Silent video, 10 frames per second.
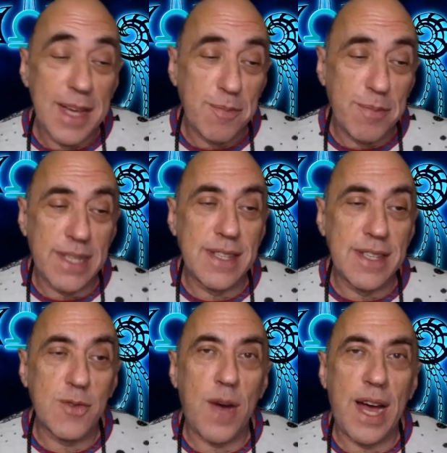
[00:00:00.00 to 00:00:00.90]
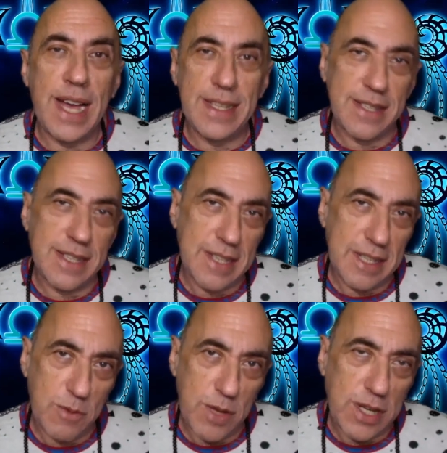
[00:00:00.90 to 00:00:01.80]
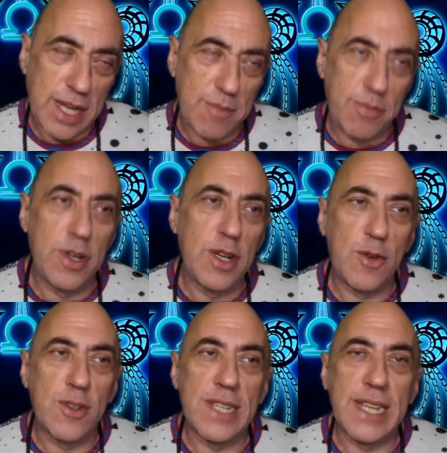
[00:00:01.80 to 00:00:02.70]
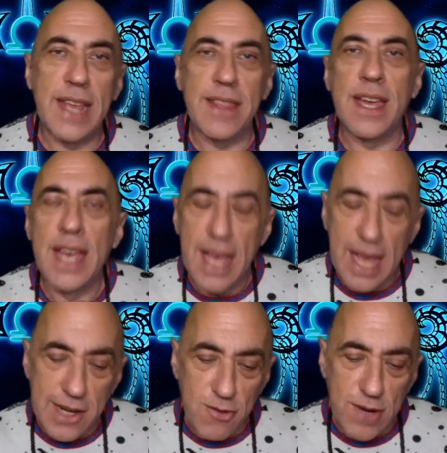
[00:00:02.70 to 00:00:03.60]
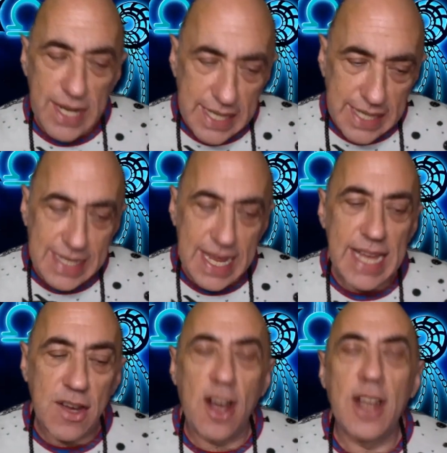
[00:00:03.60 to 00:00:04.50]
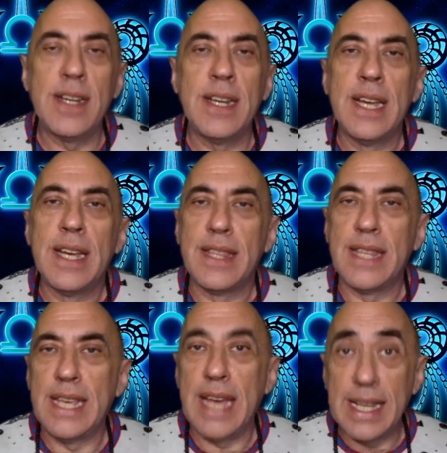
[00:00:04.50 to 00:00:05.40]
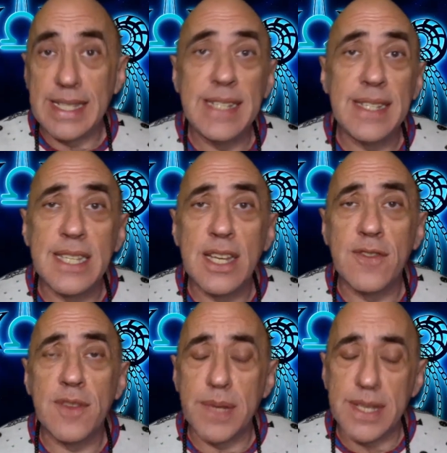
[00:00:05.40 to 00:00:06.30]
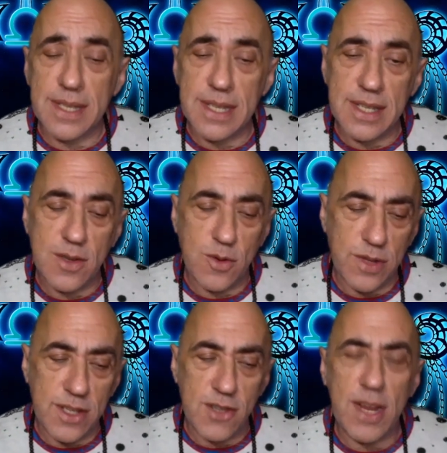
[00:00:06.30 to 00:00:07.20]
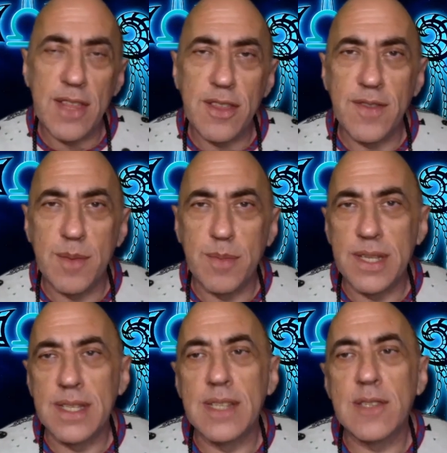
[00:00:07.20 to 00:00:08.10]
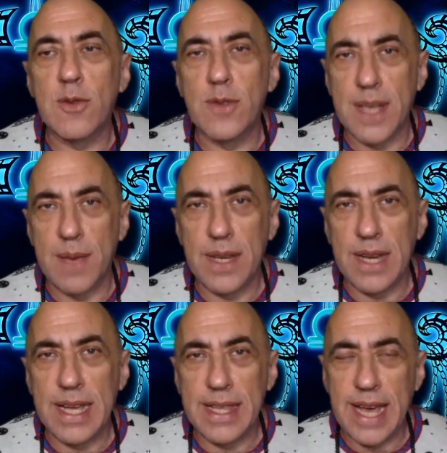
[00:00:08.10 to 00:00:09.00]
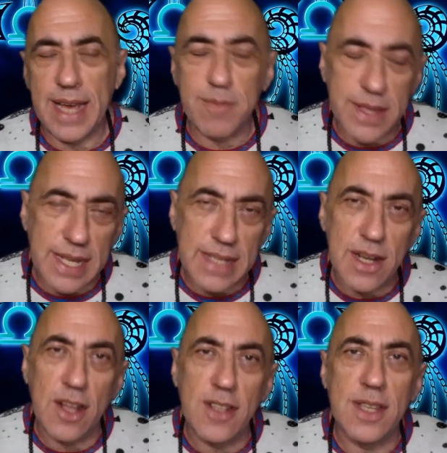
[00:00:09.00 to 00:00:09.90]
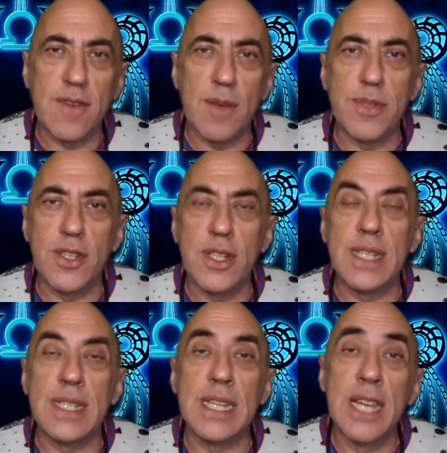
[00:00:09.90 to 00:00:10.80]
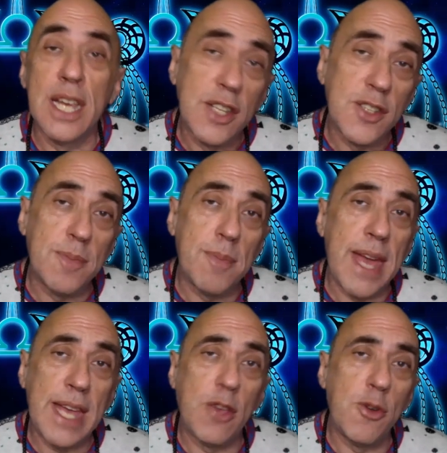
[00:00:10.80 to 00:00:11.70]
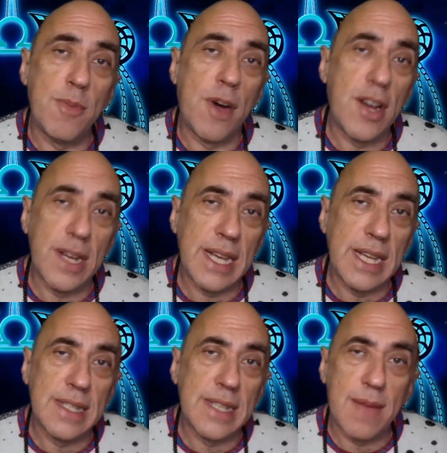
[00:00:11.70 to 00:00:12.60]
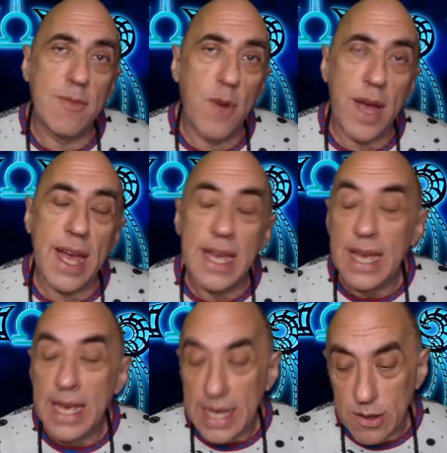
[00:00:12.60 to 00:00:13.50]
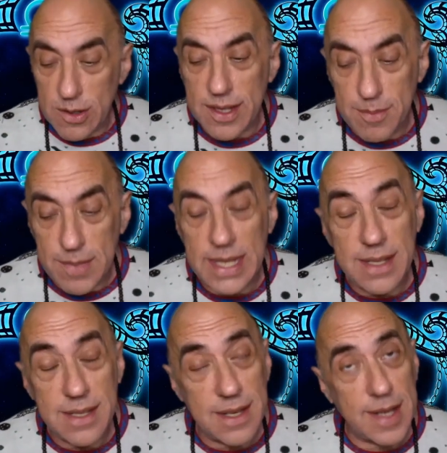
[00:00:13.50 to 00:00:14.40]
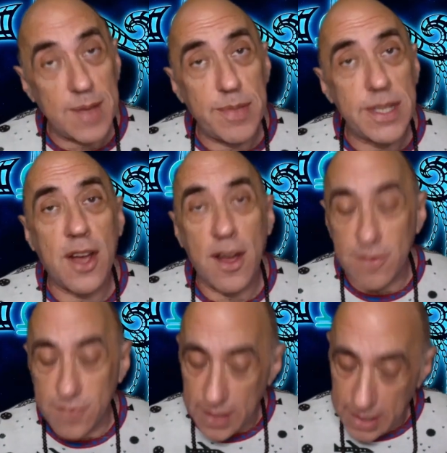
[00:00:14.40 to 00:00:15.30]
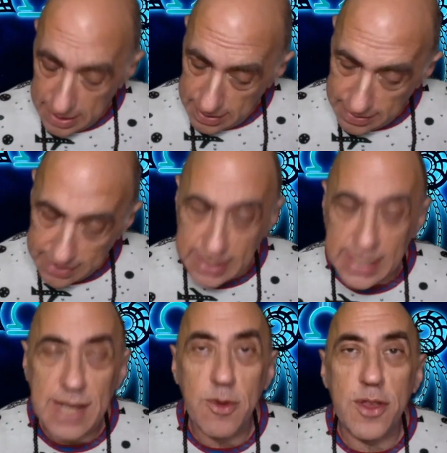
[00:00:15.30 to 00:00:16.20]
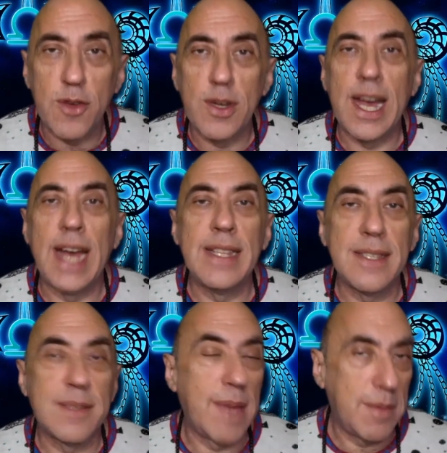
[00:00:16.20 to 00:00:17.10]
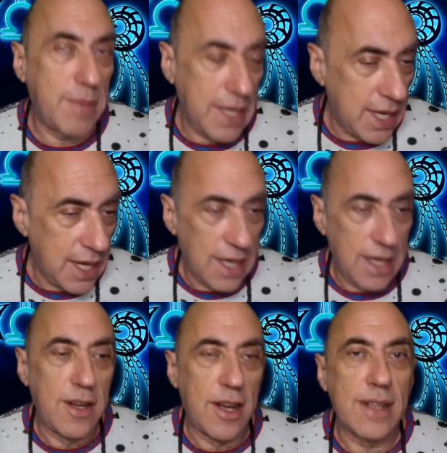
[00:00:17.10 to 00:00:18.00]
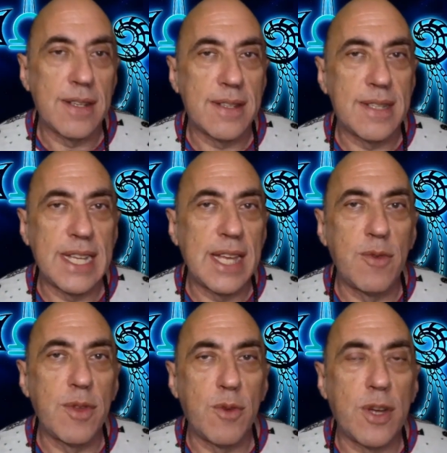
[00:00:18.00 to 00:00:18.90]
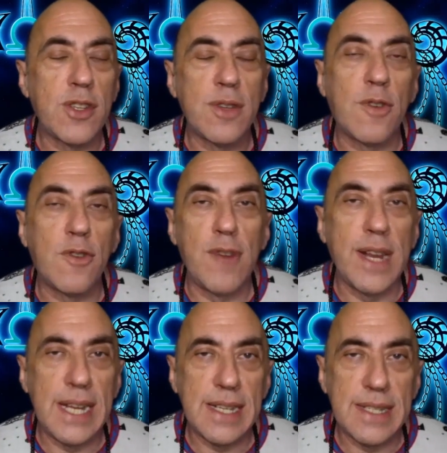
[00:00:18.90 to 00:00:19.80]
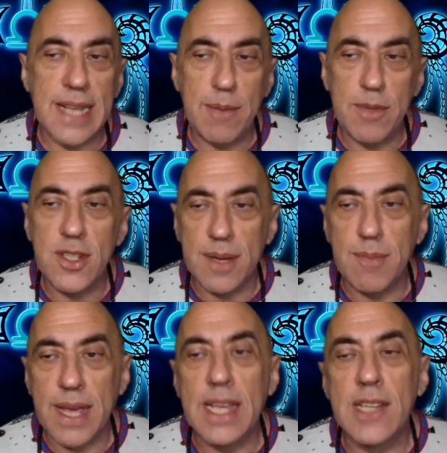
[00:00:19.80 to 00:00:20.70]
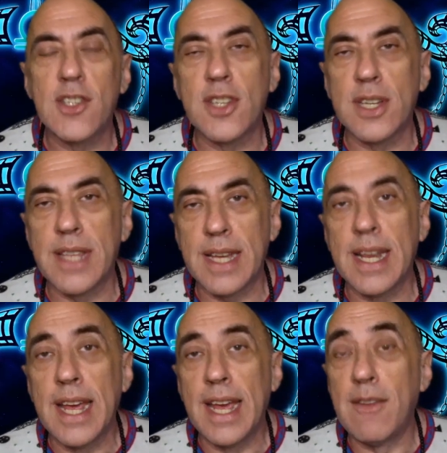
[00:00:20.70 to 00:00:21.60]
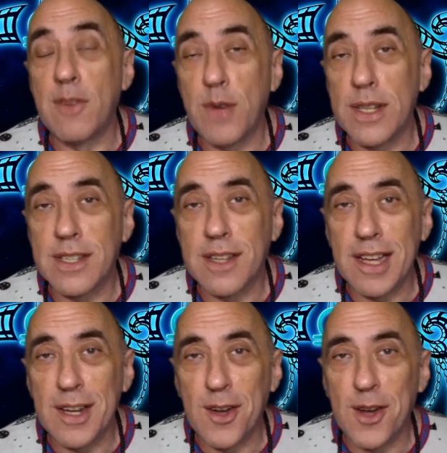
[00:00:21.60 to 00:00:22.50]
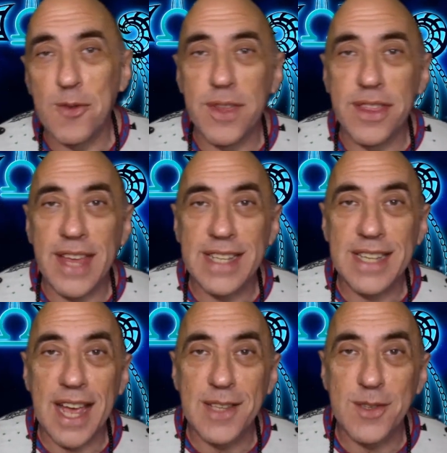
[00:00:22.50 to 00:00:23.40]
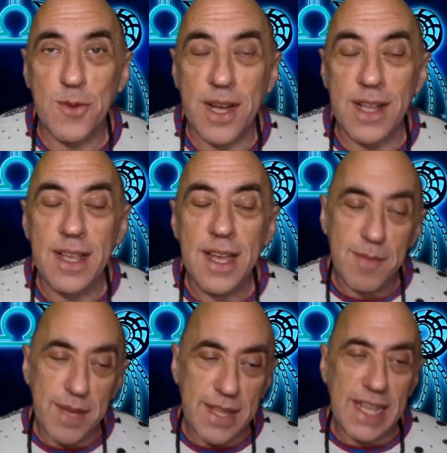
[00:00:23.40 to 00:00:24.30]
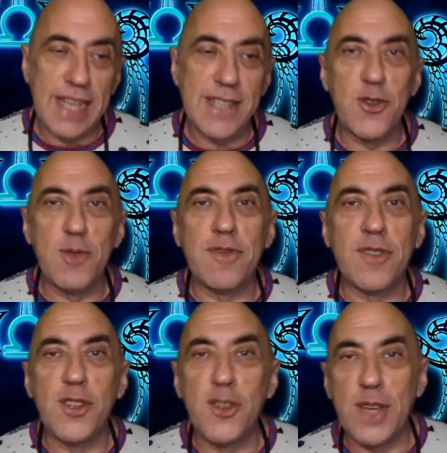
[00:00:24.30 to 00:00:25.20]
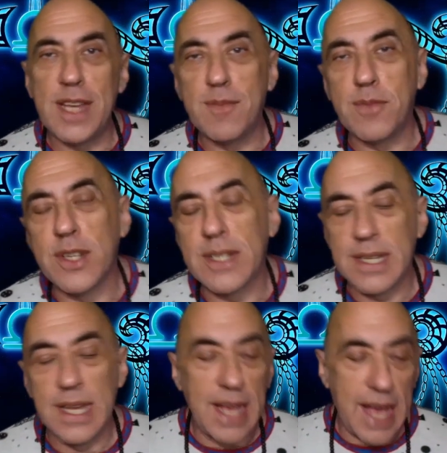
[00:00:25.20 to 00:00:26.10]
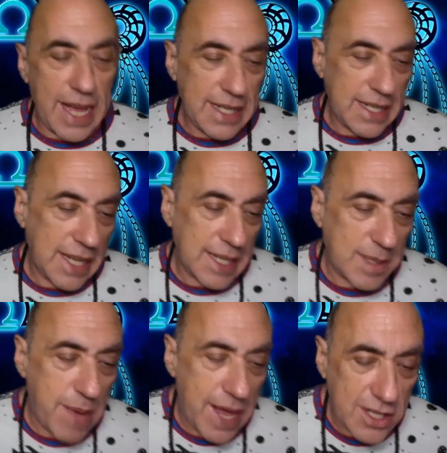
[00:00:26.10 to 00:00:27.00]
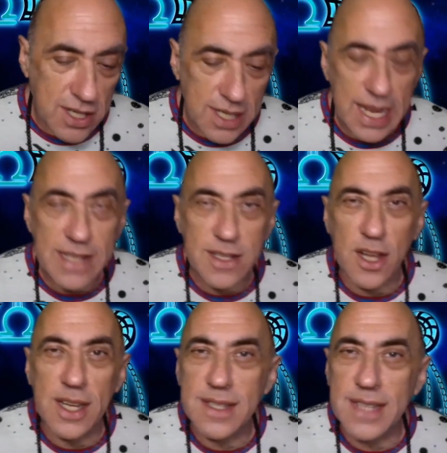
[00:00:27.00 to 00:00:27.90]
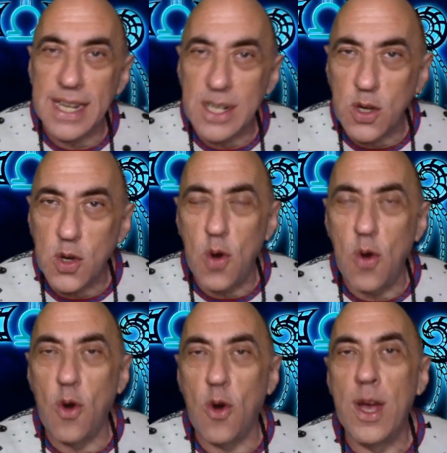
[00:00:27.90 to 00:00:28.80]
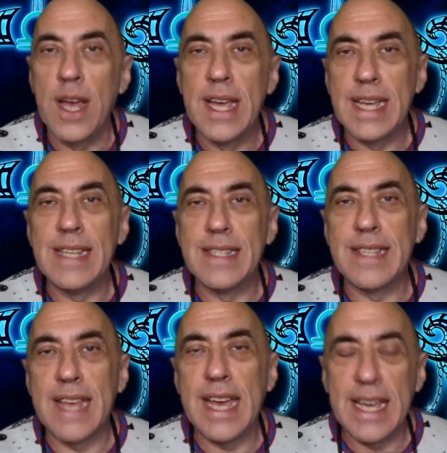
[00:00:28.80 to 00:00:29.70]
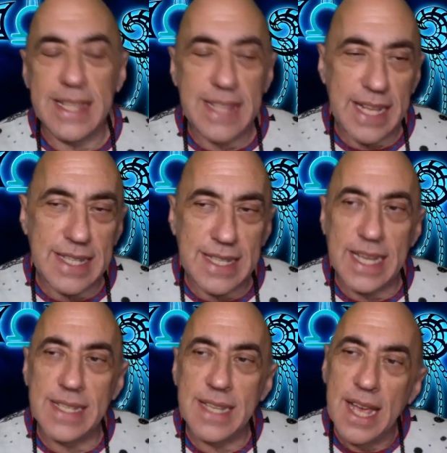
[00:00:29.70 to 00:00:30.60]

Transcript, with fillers: Business wise, this is when you can put it all together and really take on the identity of the business or the strength of the business or something like that. But there's lots of opportunity to make your mark in some way. It also means a little bit of sticking with your guns, maybe you know sticking with what you've already established and making sure that everyone's going along with that as well. But there is room for new input and expansion as long as that core is there that says